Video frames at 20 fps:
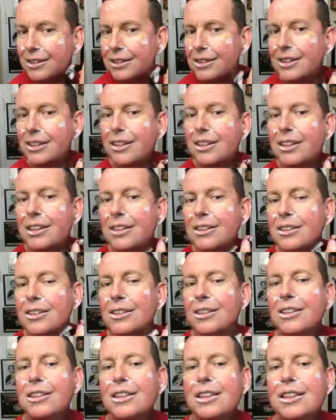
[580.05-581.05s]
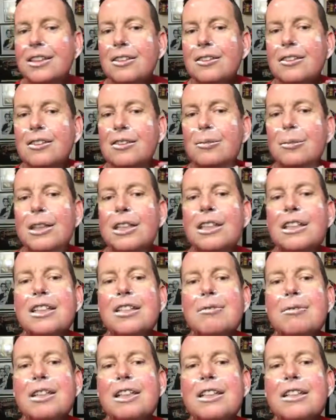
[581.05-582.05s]
You see things on the shelves
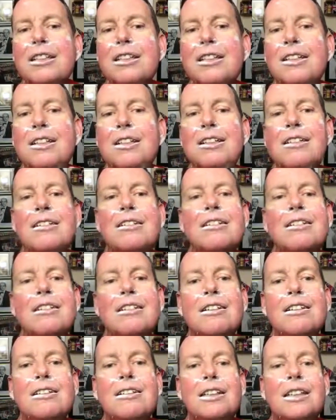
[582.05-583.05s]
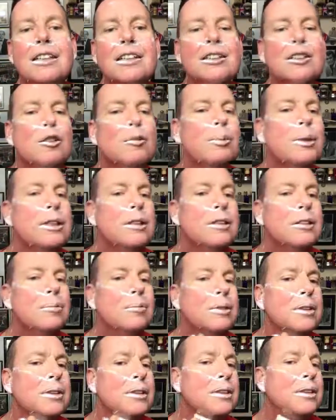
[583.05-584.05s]
behind me. You ask about them.